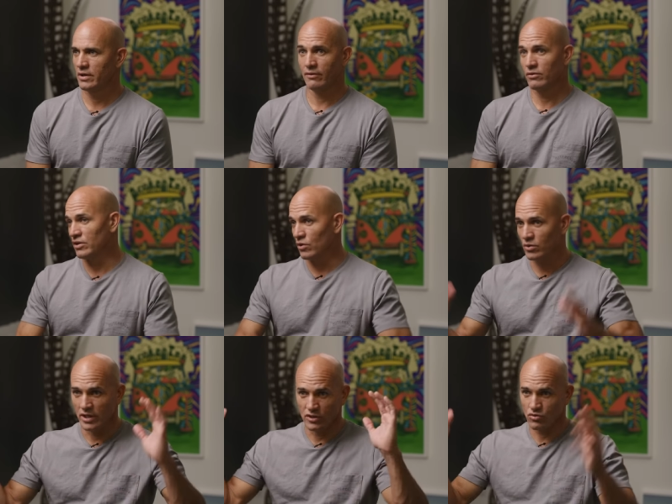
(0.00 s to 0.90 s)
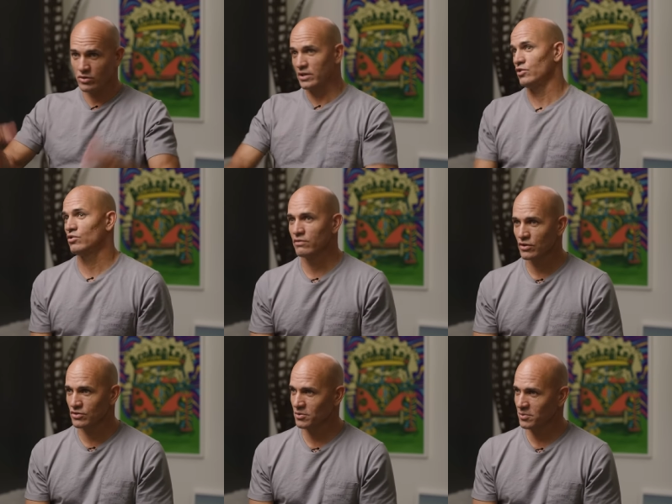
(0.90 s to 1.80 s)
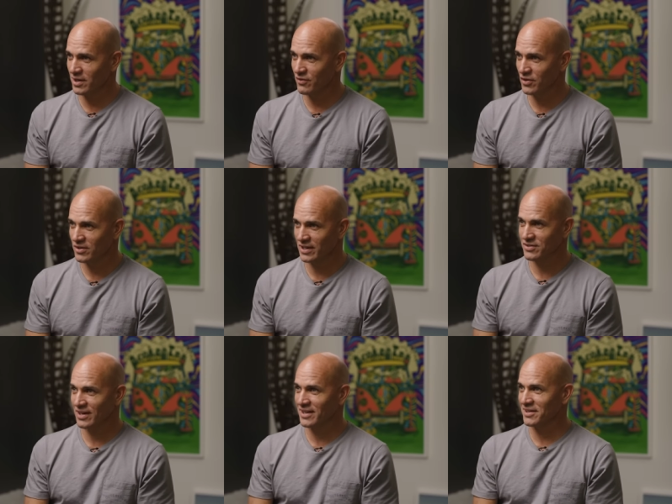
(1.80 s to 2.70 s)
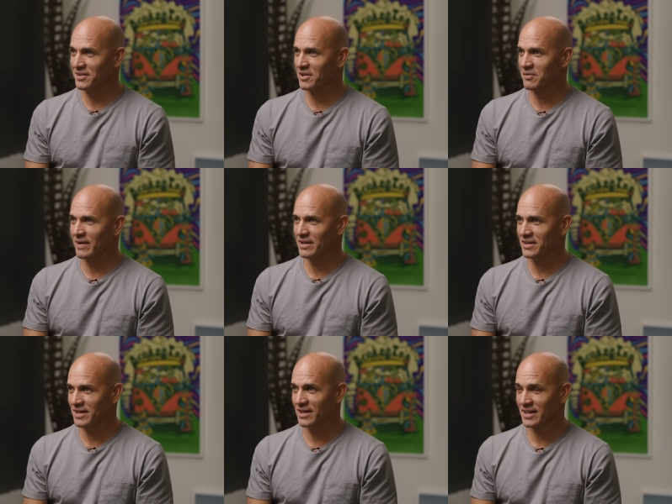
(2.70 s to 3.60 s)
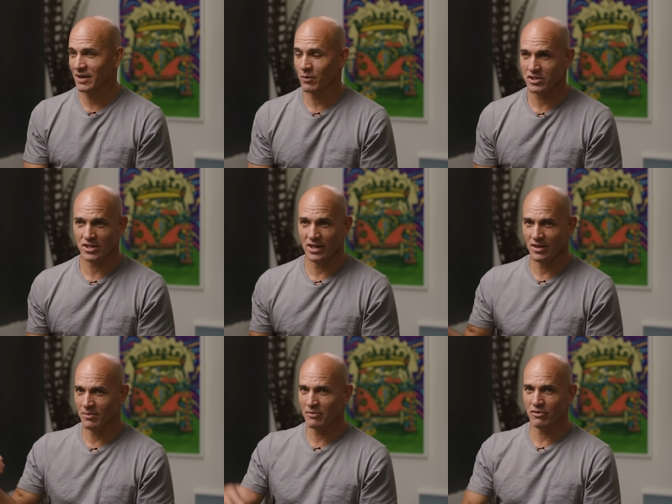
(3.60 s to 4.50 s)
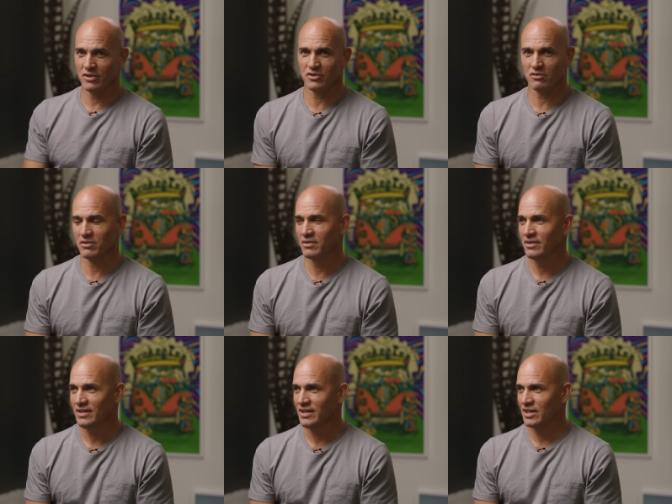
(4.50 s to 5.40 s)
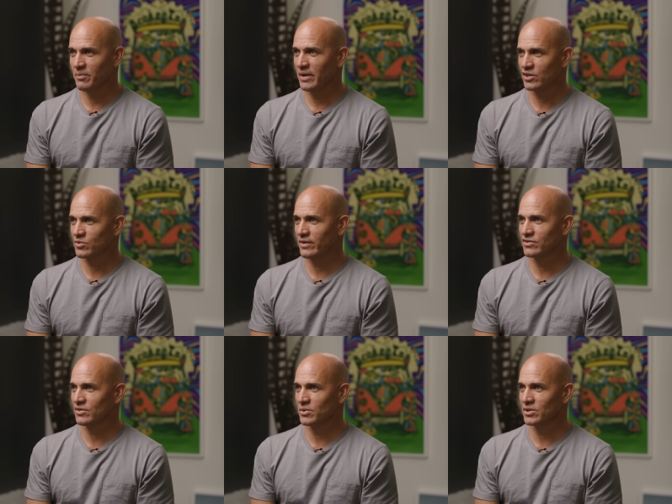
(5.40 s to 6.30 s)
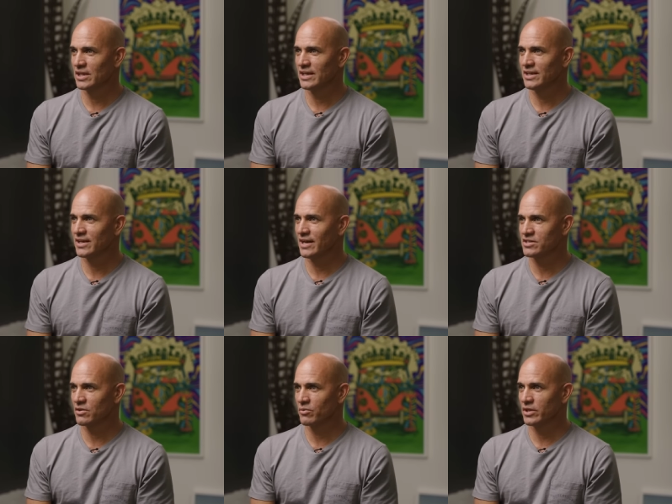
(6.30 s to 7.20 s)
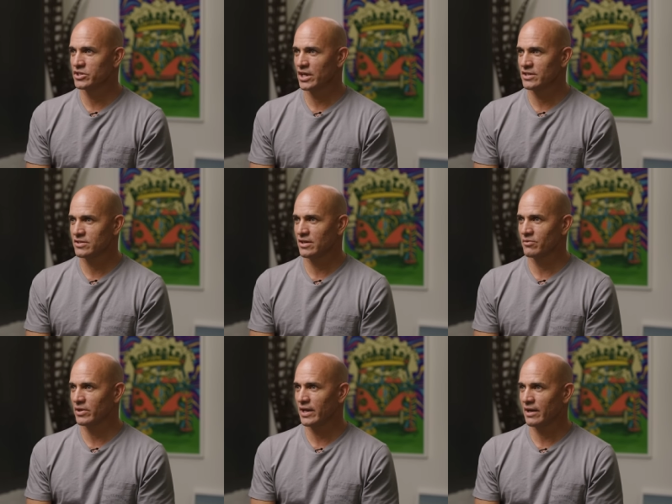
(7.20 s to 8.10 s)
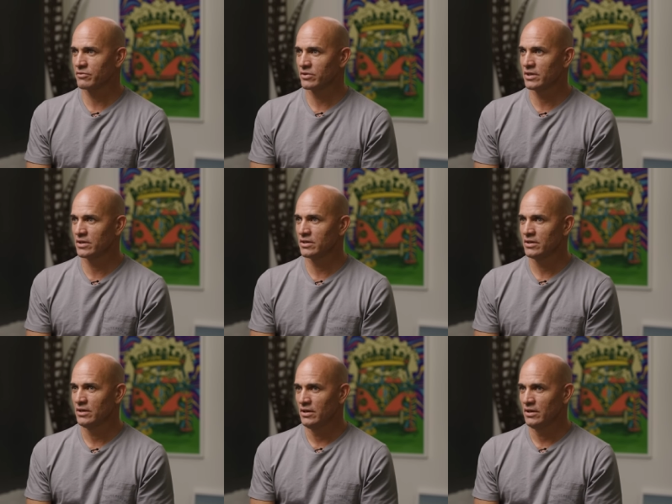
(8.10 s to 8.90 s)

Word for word: ever, you know in the history of the universe or whatever that's i like to think about it like that like i watch guy all my friends surfing the biggest waves in the world lately the guys that are really chasing it and really after it and